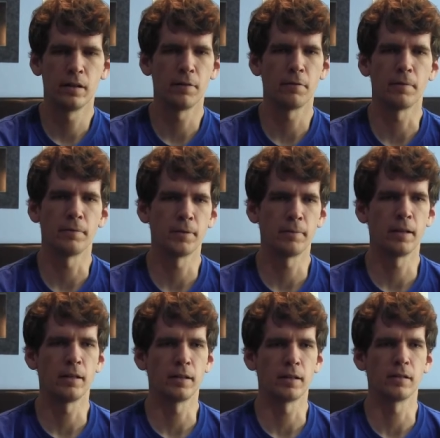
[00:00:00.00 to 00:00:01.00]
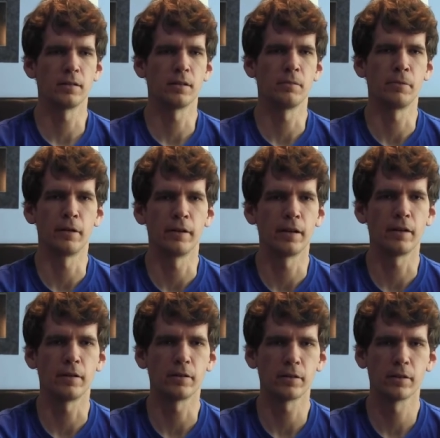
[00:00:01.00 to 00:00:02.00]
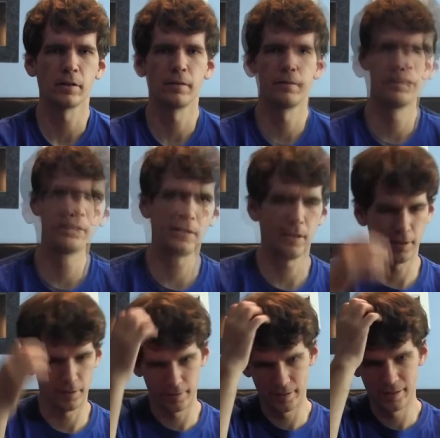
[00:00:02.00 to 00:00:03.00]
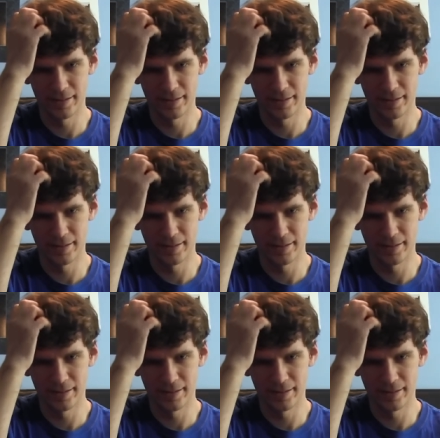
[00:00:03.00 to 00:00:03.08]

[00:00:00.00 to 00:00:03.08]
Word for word: if I'm spending it somewhere else. So,